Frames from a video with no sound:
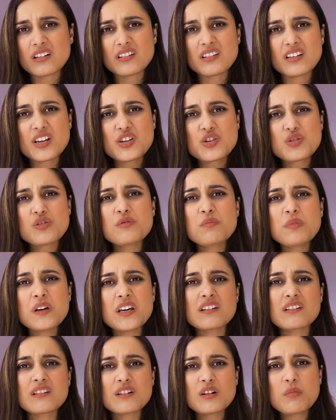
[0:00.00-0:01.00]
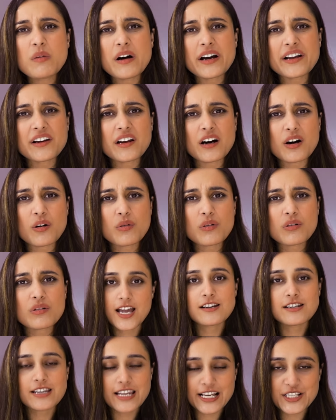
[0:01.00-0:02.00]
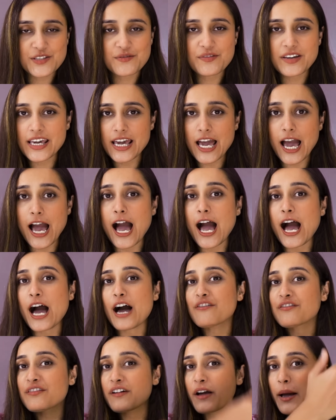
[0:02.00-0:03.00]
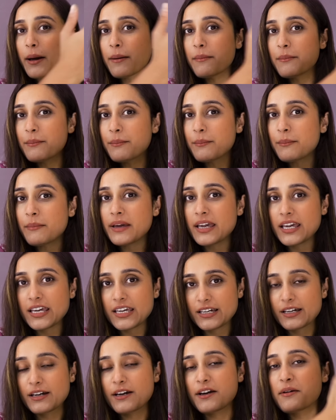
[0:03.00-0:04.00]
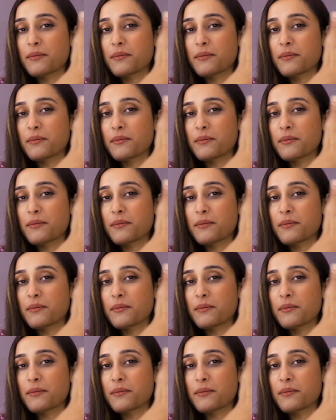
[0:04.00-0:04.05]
They should be here by now. Next we have may.